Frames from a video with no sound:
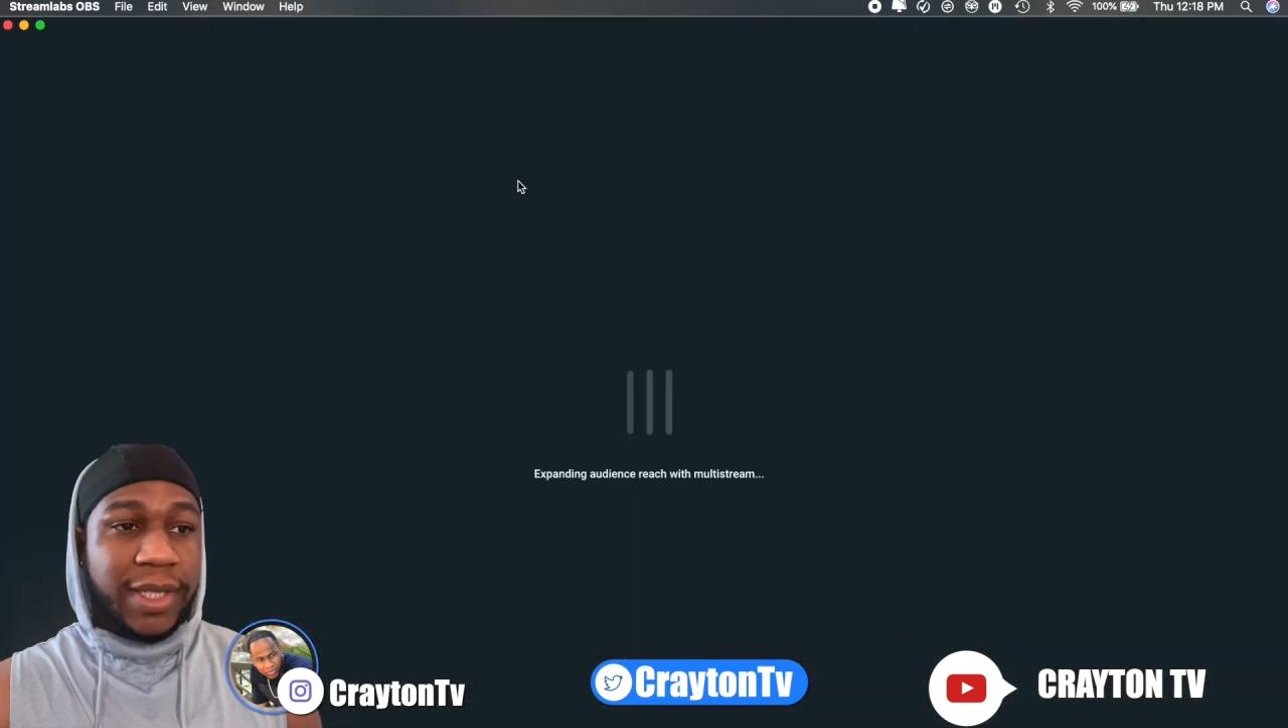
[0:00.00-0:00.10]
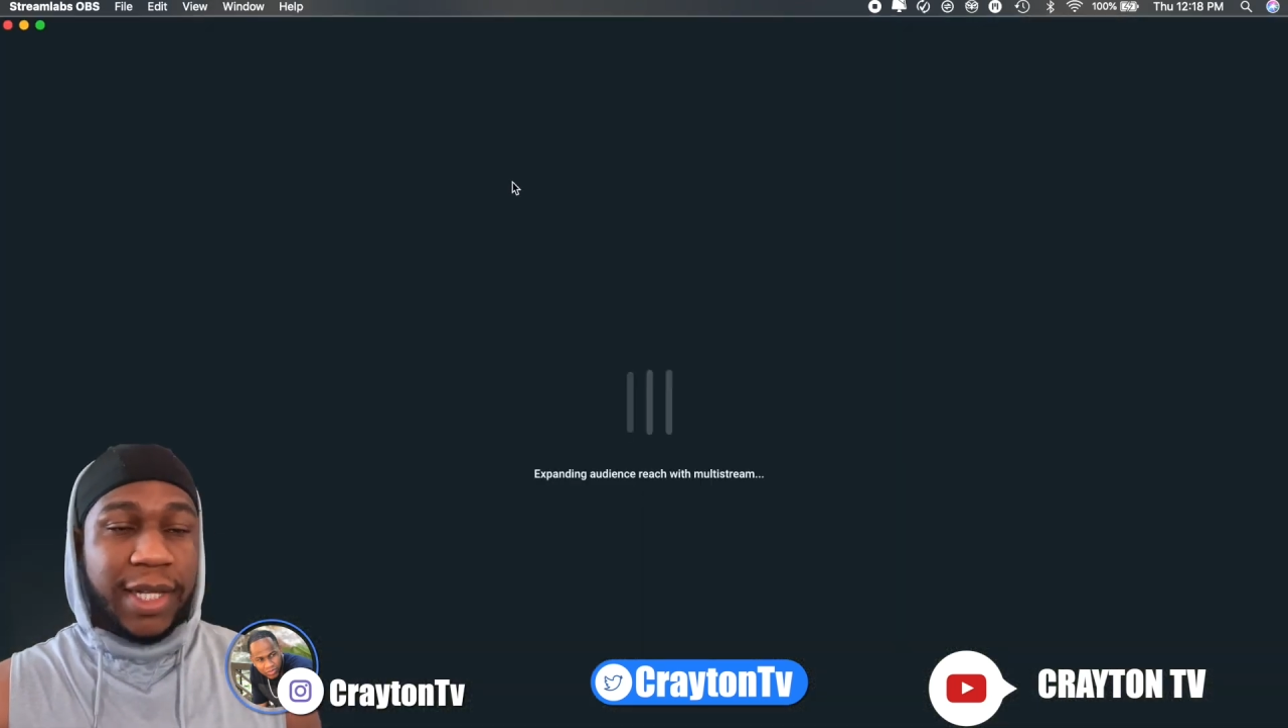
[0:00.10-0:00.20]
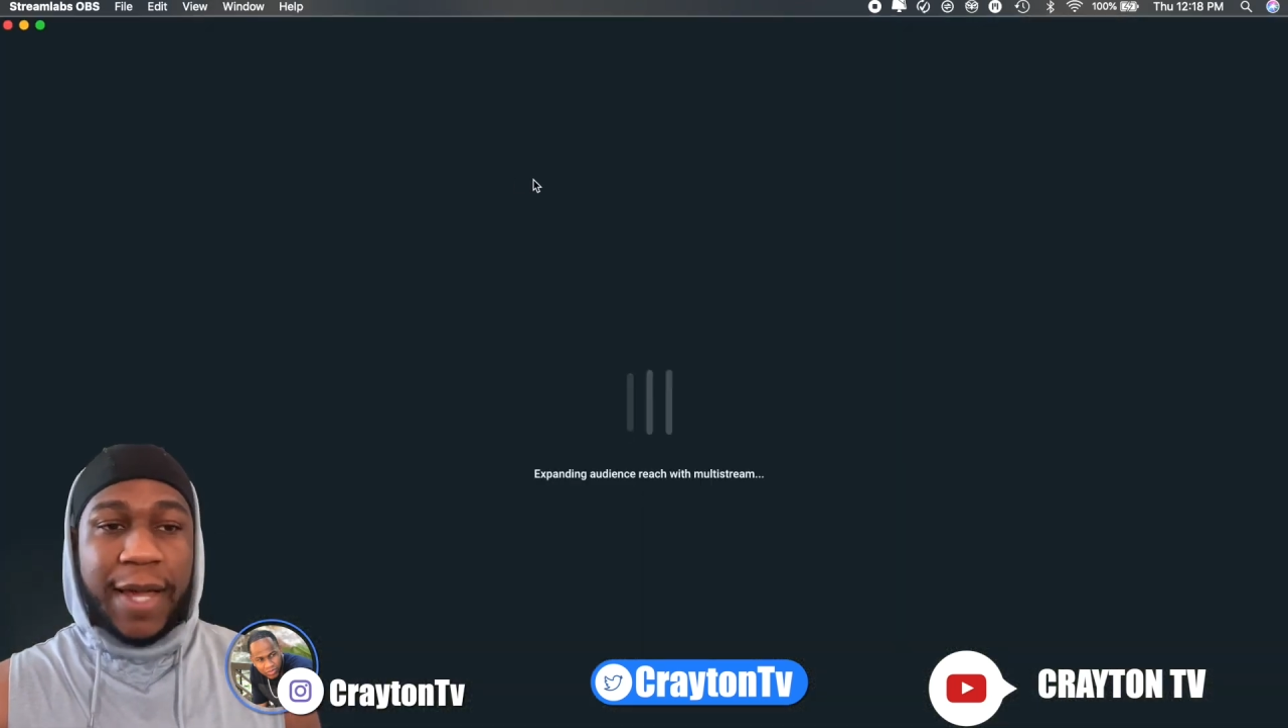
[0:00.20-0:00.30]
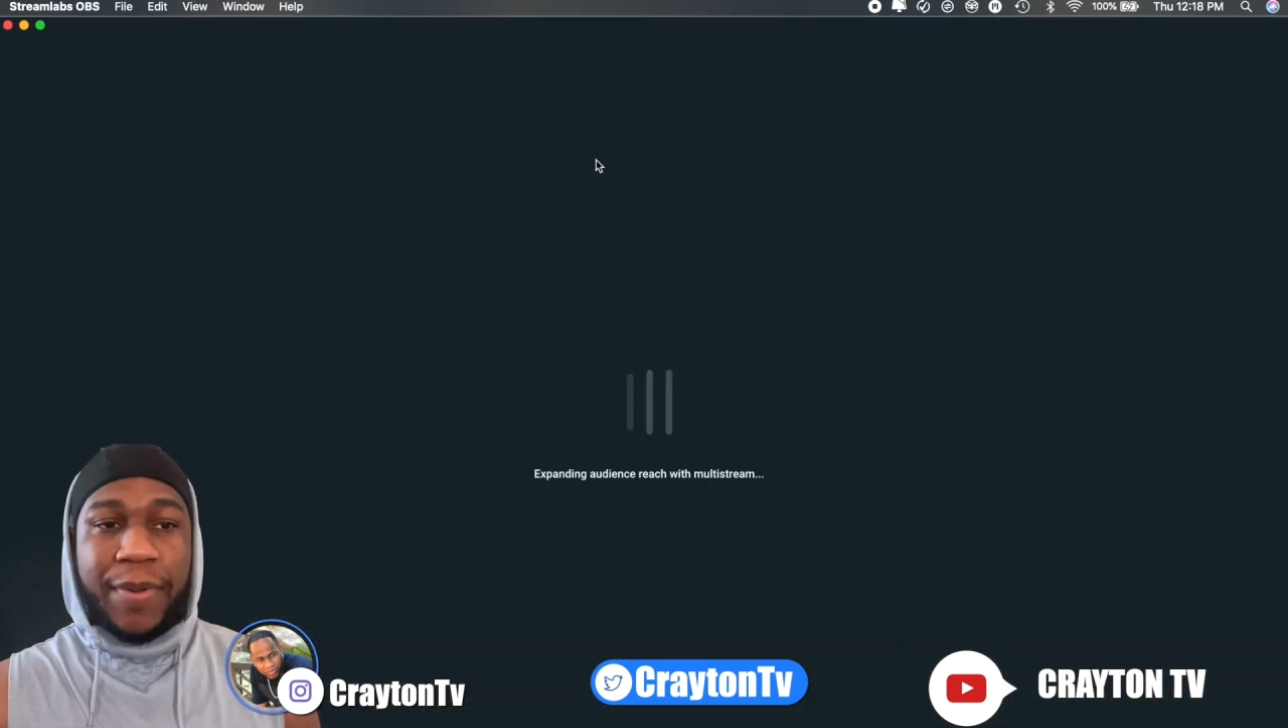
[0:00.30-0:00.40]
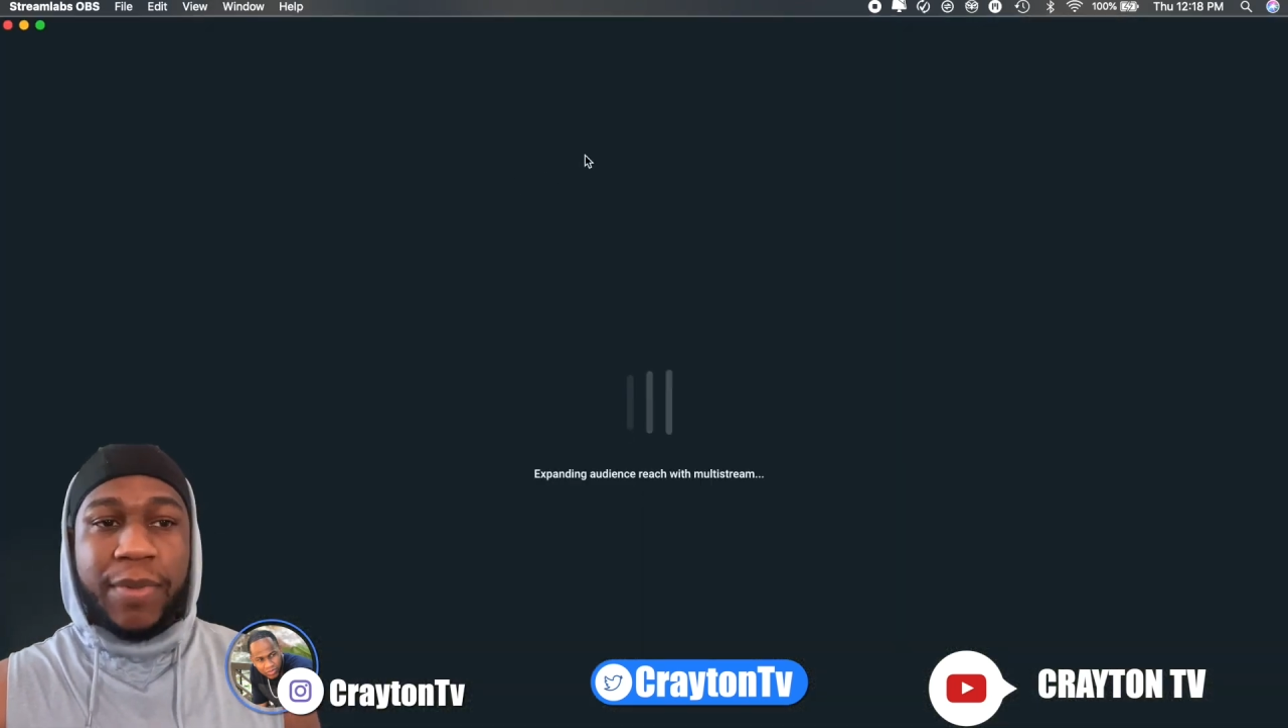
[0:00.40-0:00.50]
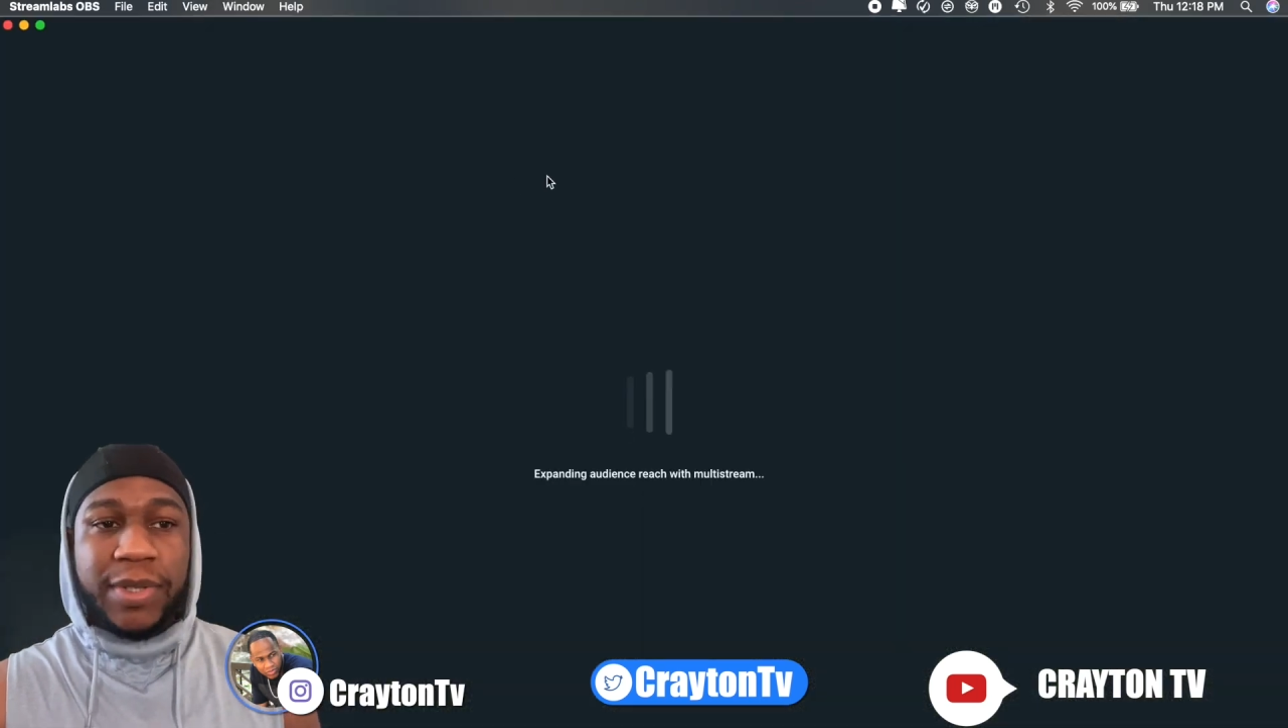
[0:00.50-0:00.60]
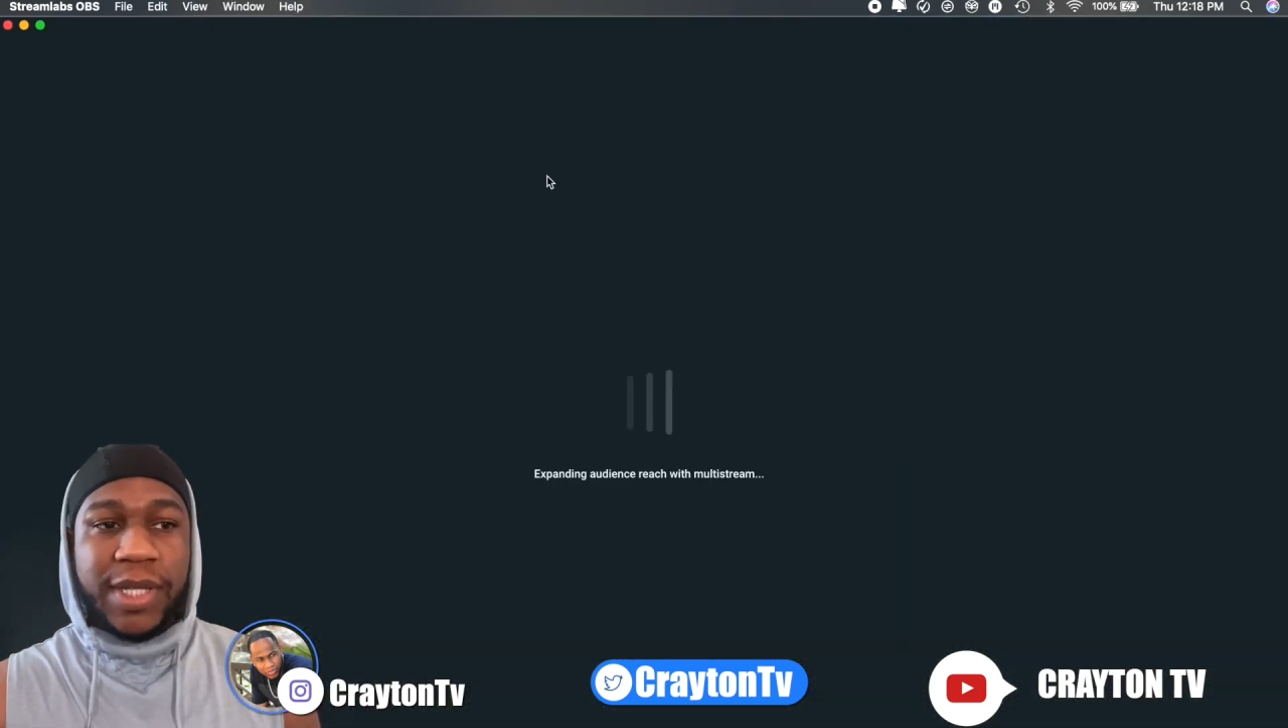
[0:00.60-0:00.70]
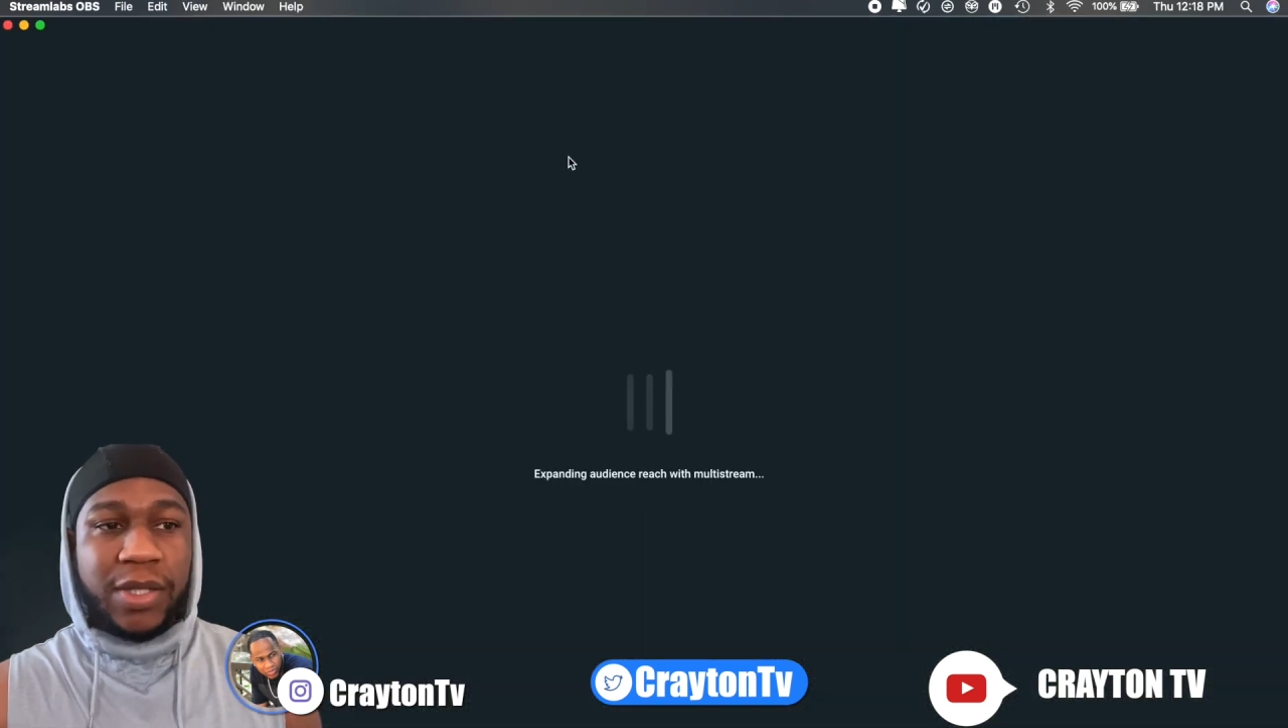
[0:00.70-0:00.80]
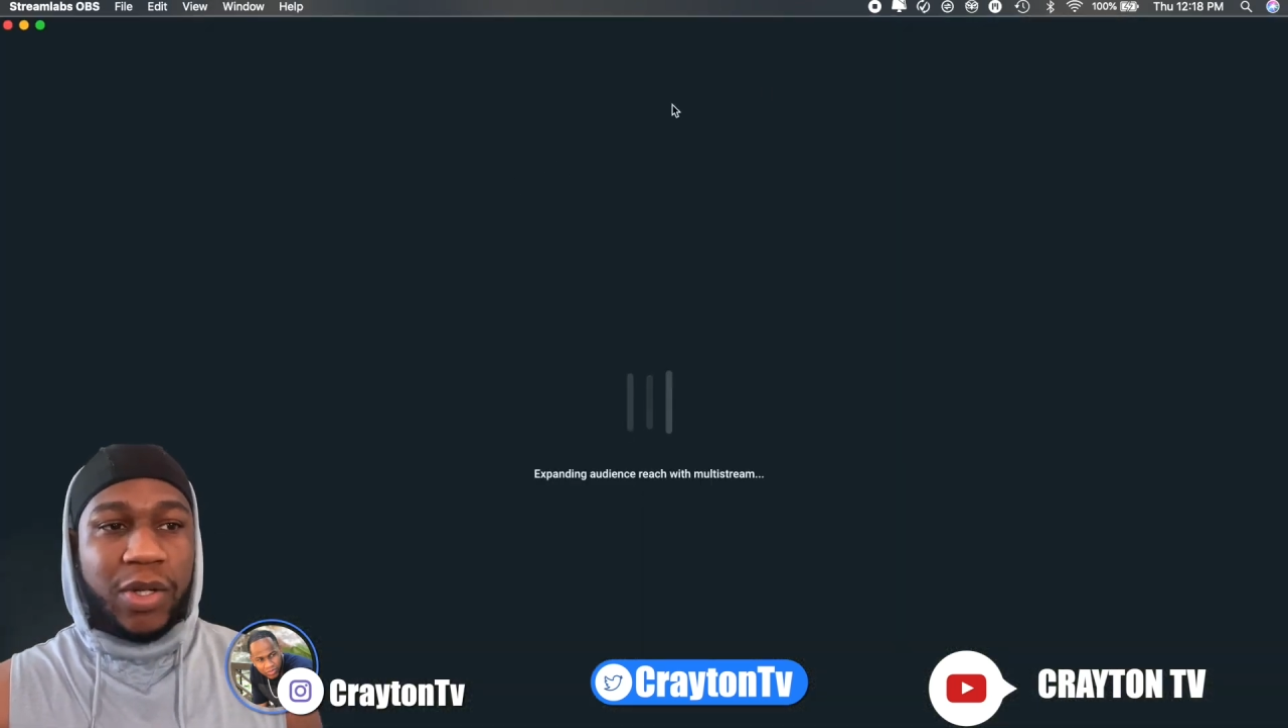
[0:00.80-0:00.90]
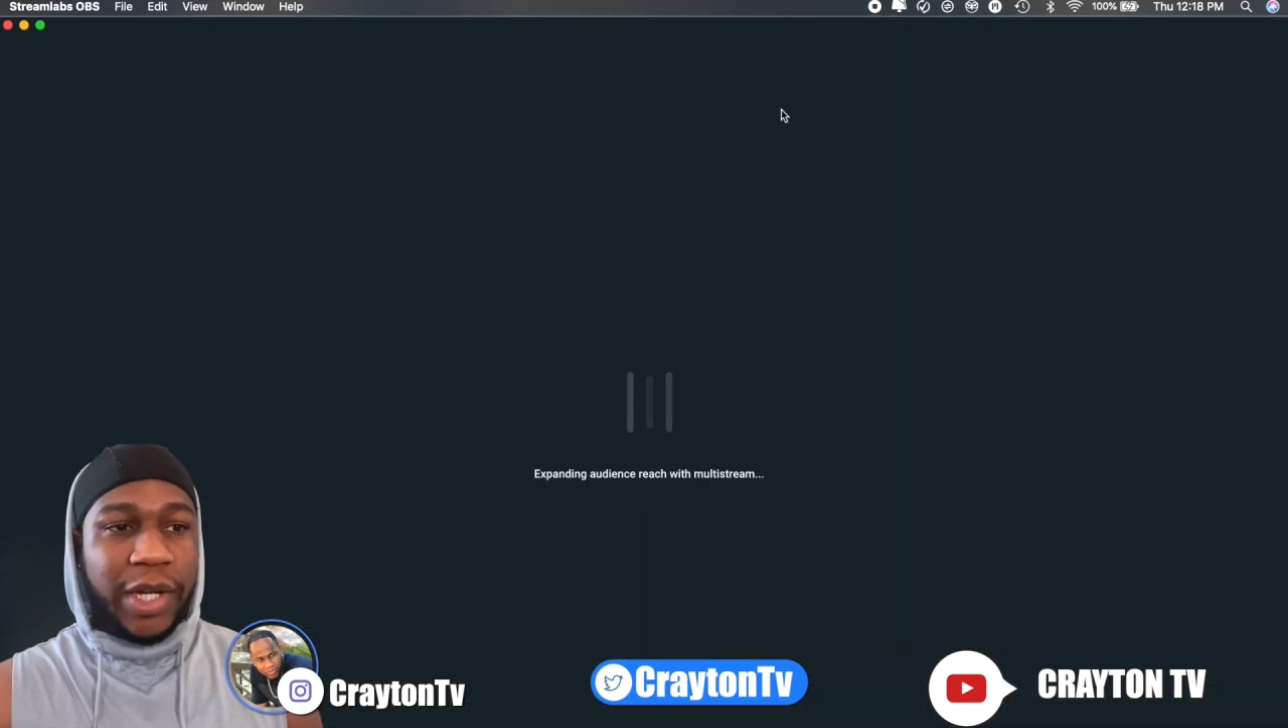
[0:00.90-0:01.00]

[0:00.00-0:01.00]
And a lot of people says, oh,